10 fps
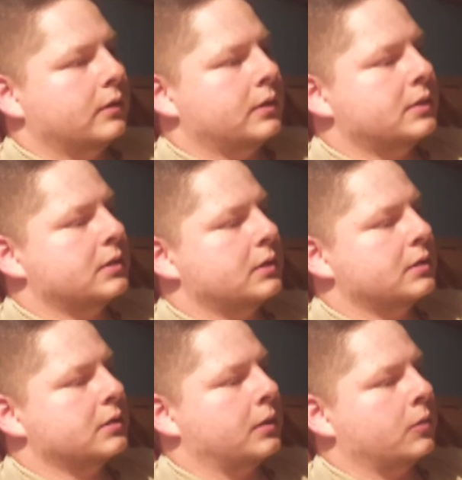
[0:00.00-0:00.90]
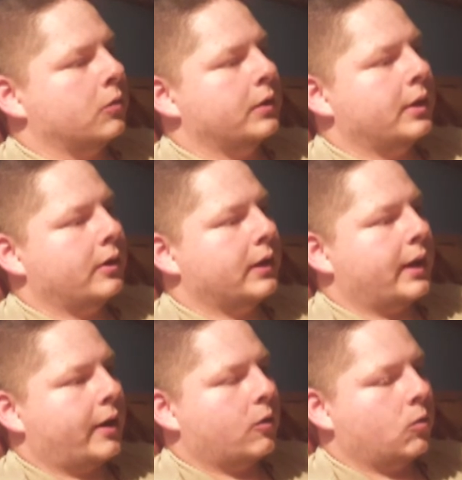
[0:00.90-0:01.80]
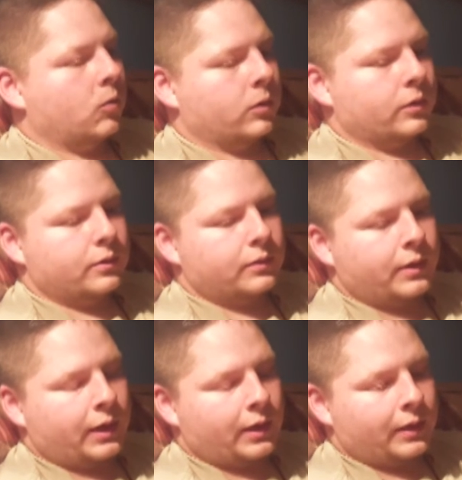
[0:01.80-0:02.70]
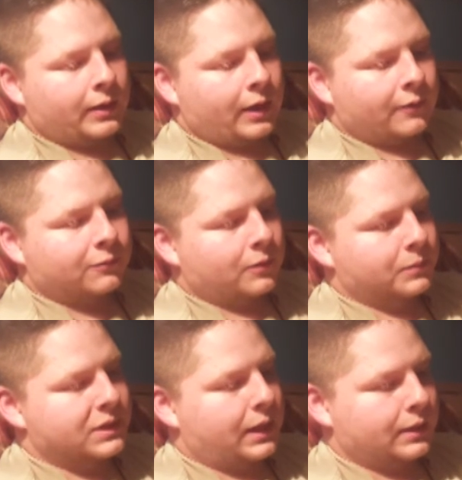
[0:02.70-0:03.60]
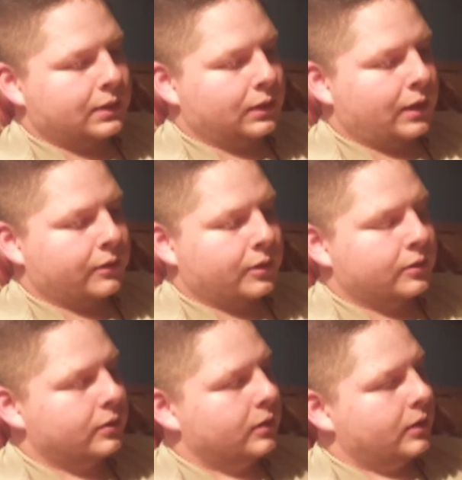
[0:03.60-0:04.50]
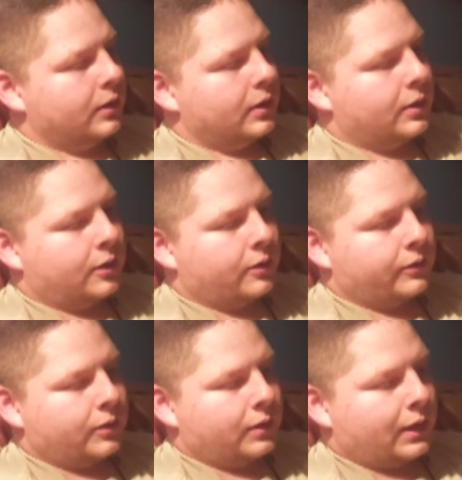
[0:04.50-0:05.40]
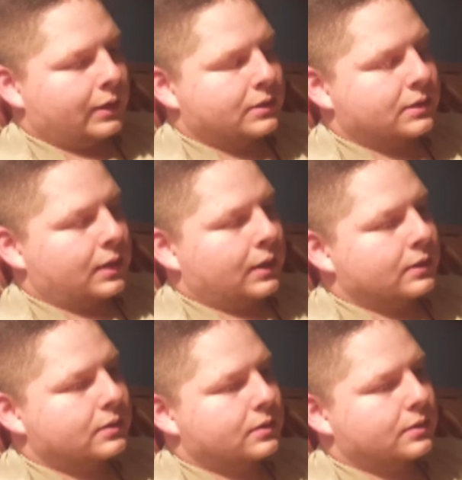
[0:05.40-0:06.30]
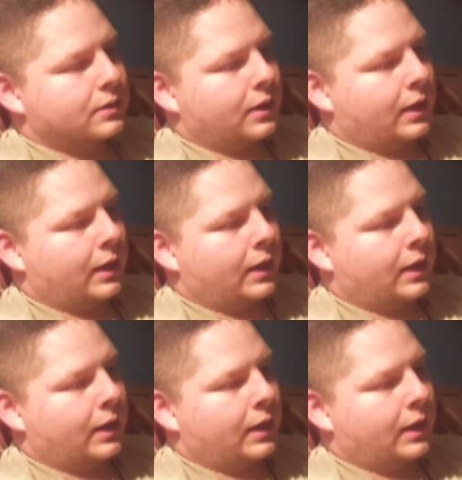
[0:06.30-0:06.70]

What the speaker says: This is an ordinary cow horn that I got from Tandy Leather here in the United States,